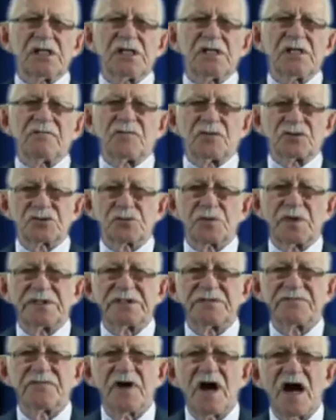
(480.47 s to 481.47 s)
verse
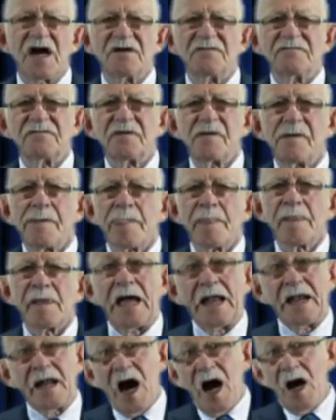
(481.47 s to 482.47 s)
25.
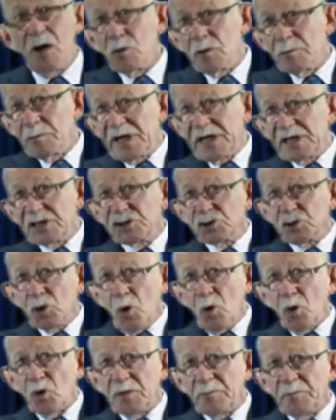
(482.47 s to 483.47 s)
And I will bring a
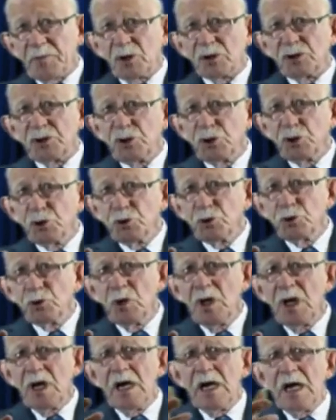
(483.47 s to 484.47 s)
sword upon
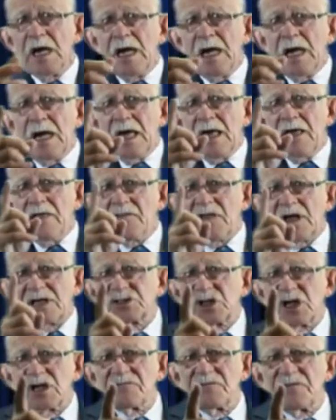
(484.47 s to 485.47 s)
you that
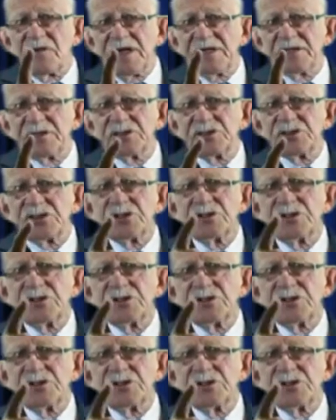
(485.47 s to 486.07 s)
shall avenge